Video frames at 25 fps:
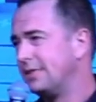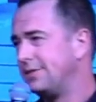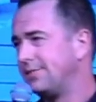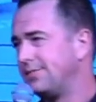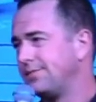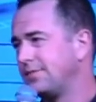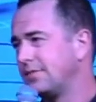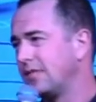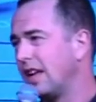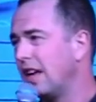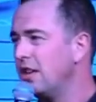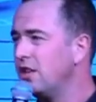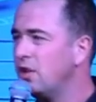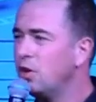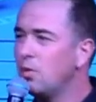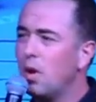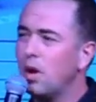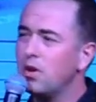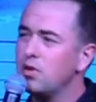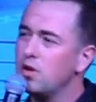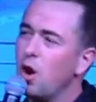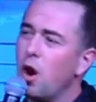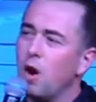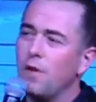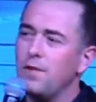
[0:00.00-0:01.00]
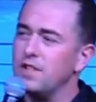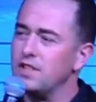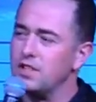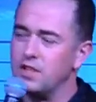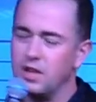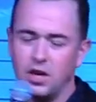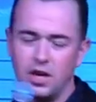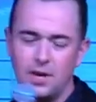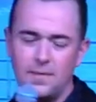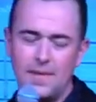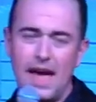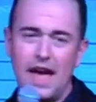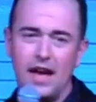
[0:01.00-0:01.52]
And you won't know if it's good
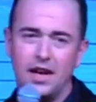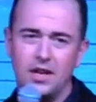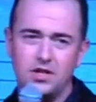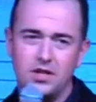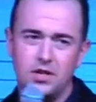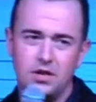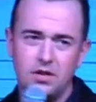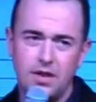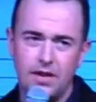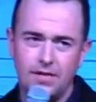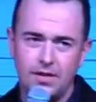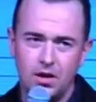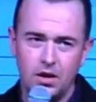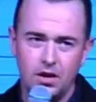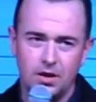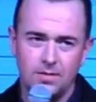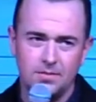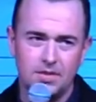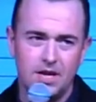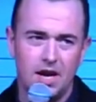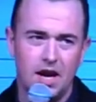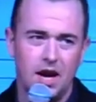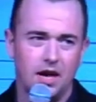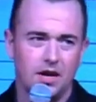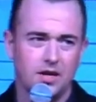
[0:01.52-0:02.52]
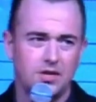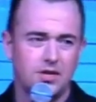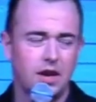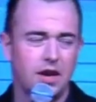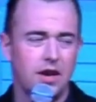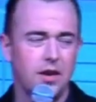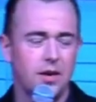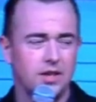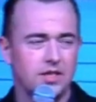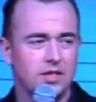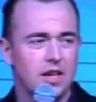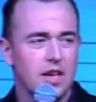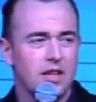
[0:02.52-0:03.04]
or bad because you never heard him talk. So,
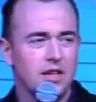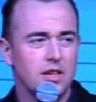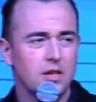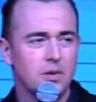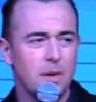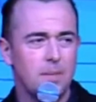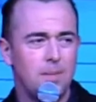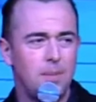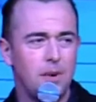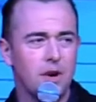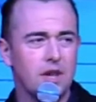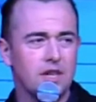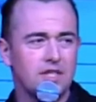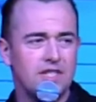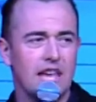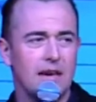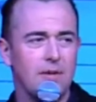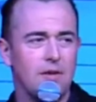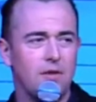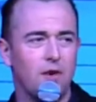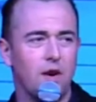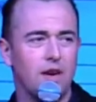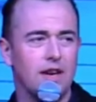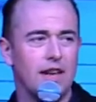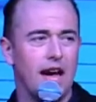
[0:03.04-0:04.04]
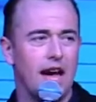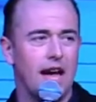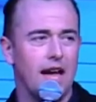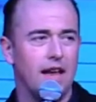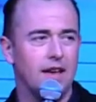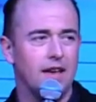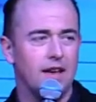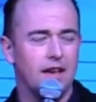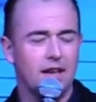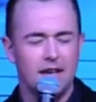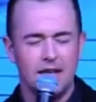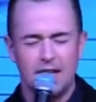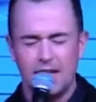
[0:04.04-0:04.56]
anyways, this is what Buddha said before he died
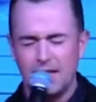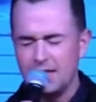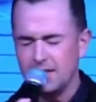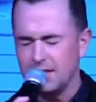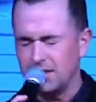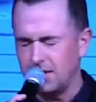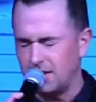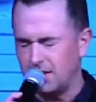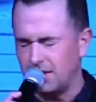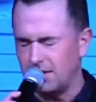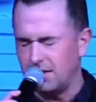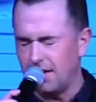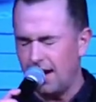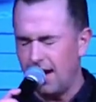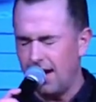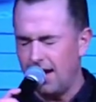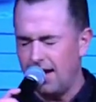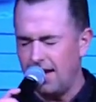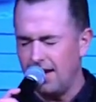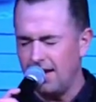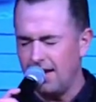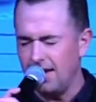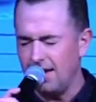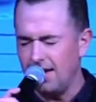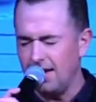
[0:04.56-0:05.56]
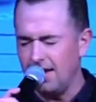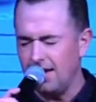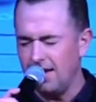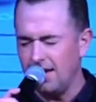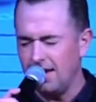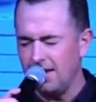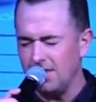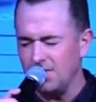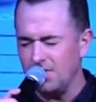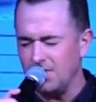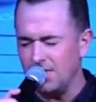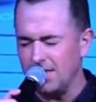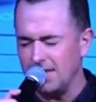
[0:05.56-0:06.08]

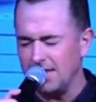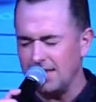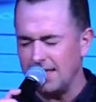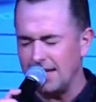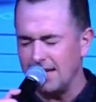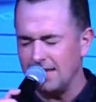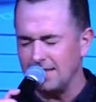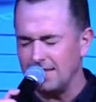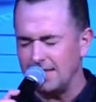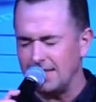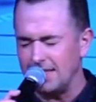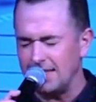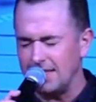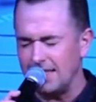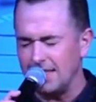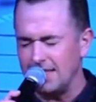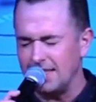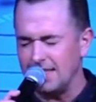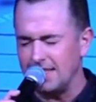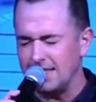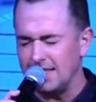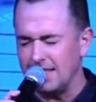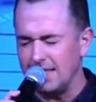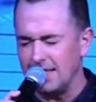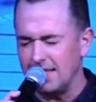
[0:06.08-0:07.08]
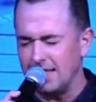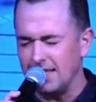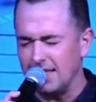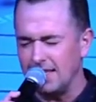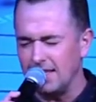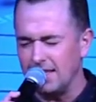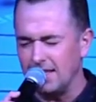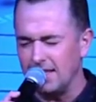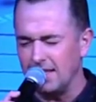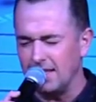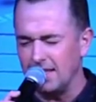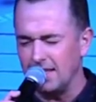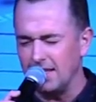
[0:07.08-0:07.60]
strive without
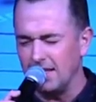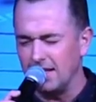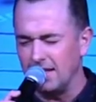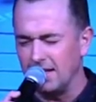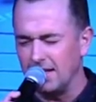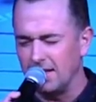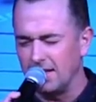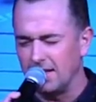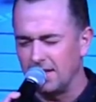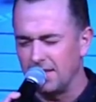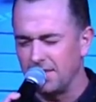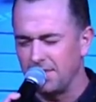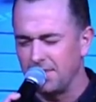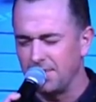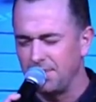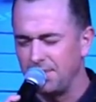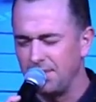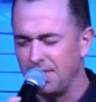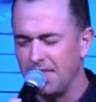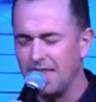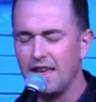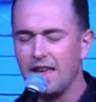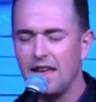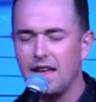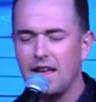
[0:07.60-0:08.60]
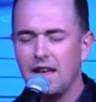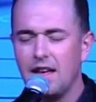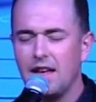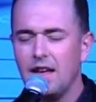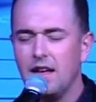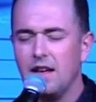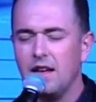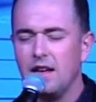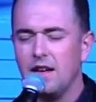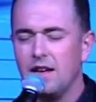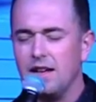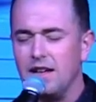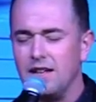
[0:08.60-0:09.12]
ceasing.
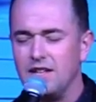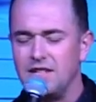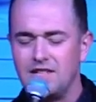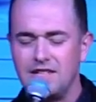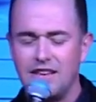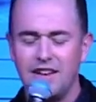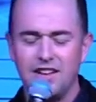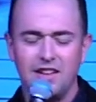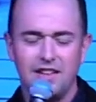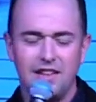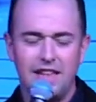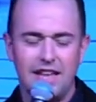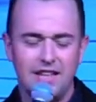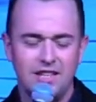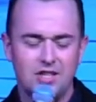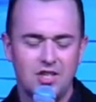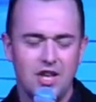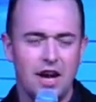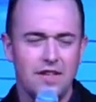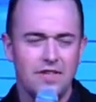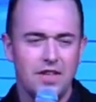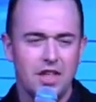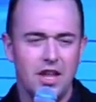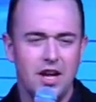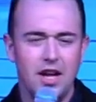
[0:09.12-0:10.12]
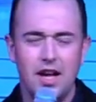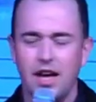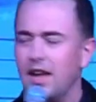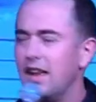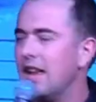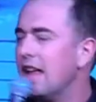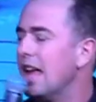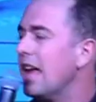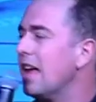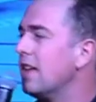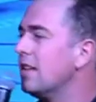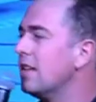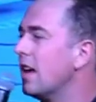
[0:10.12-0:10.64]
It sounded like Jabba the Hutt.
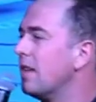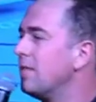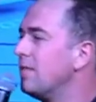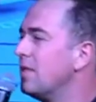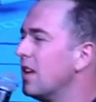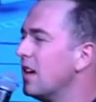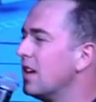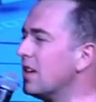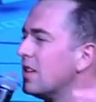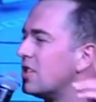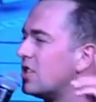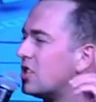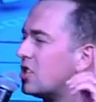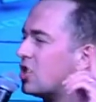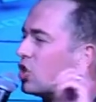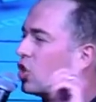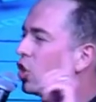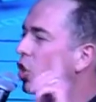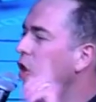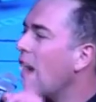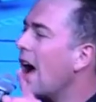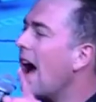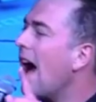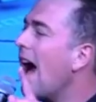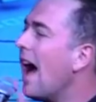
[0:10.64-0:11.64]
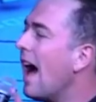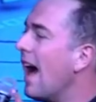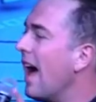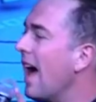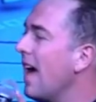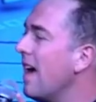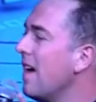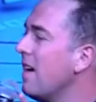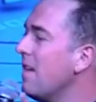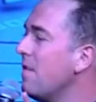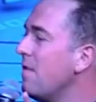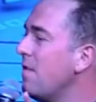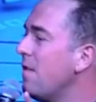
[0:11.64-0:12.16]
It, uh,
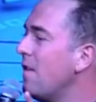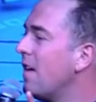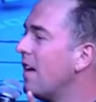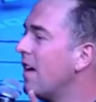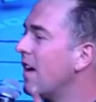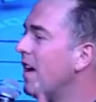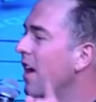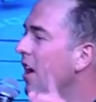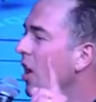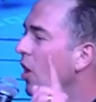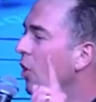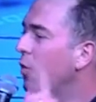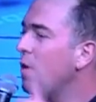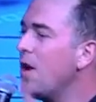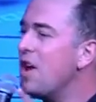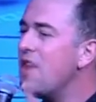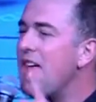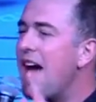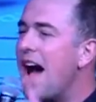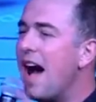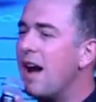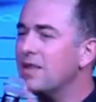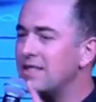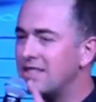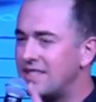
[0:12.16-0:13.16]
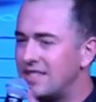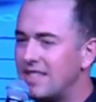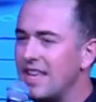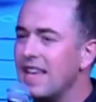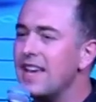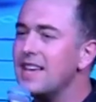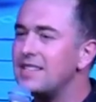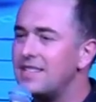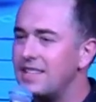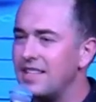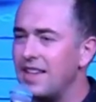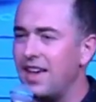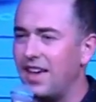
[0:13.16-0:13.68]
strive without
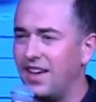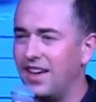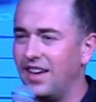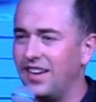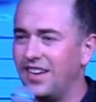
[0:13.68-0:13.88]
ceasing.